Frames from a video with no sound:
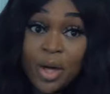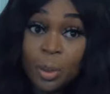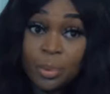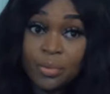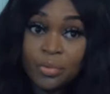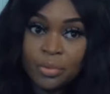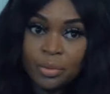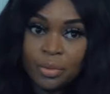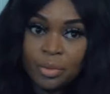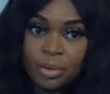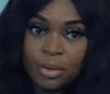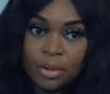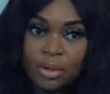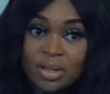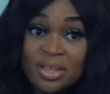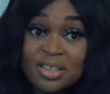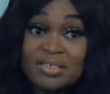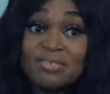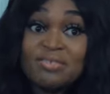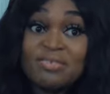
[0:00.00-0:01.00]
helpful.
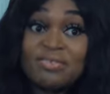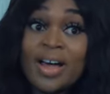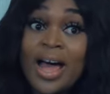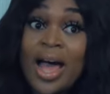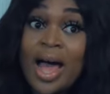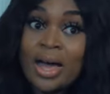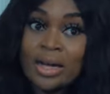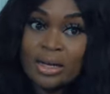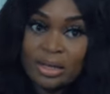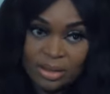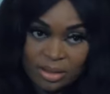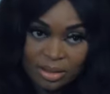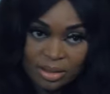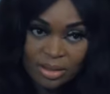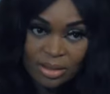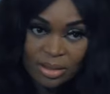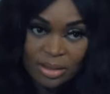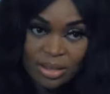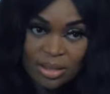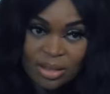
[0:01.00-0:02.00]
In
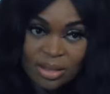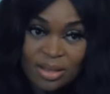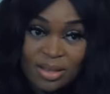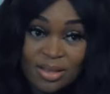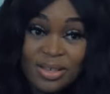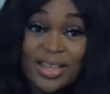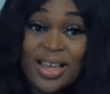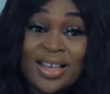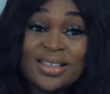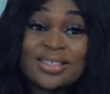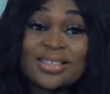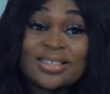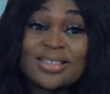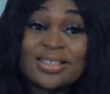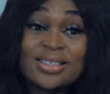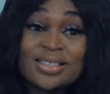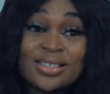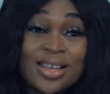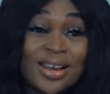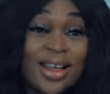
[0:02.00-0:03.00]
fact, he
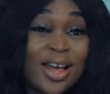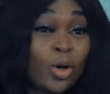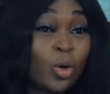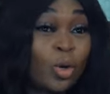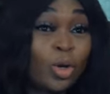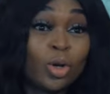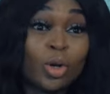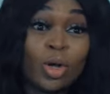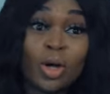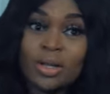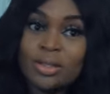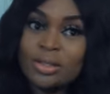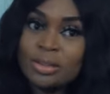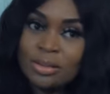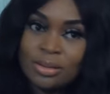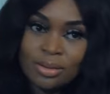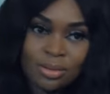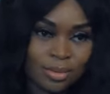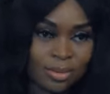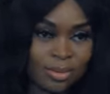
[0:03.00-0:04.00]
assisted her a
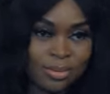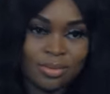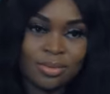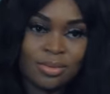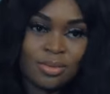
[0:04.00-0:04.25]
lot.